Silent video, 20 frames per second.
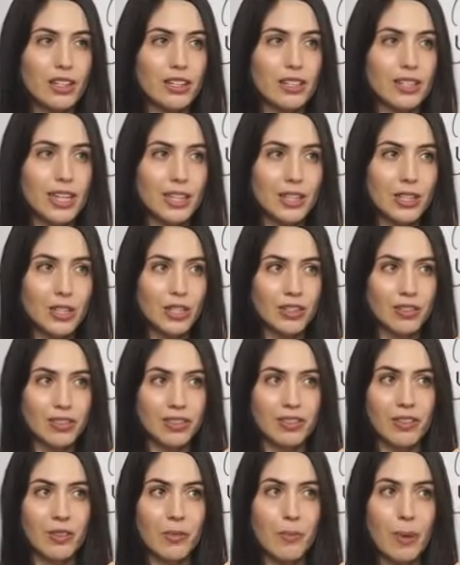To take the
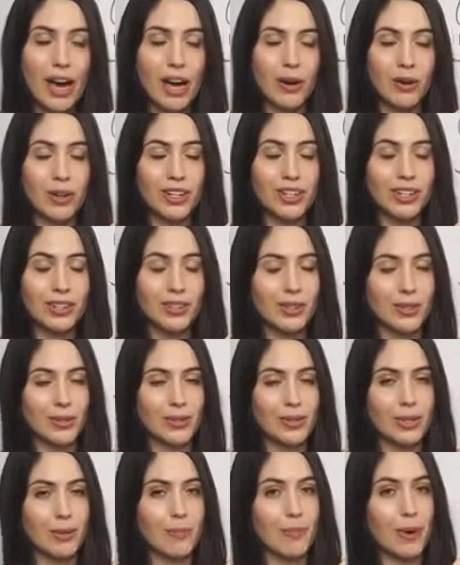derivative of a power, you
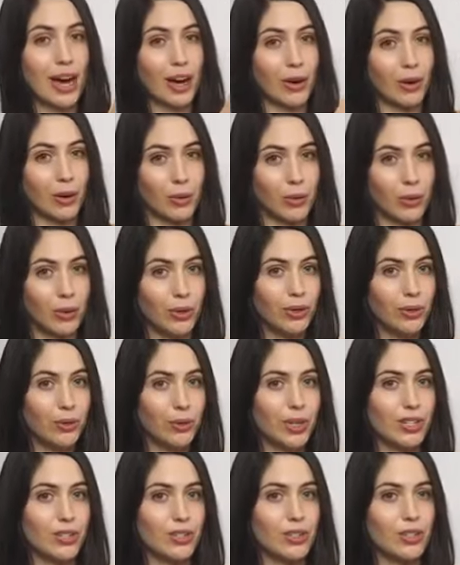use the power rule,
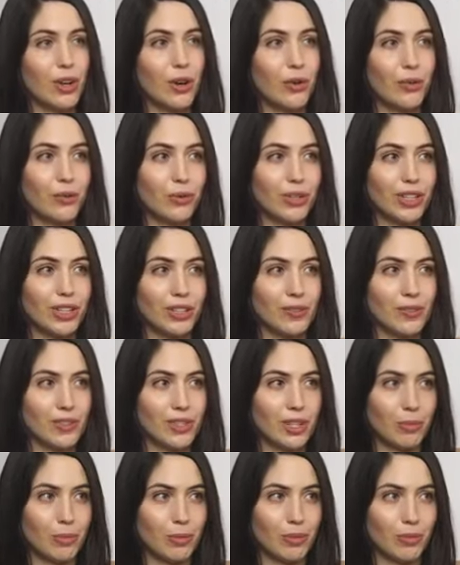which hopefully you've
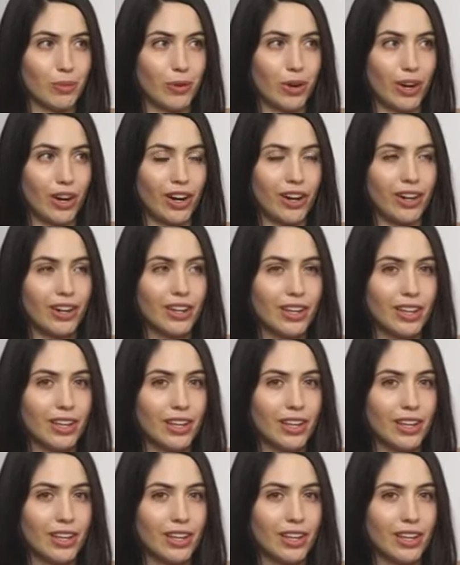seen before,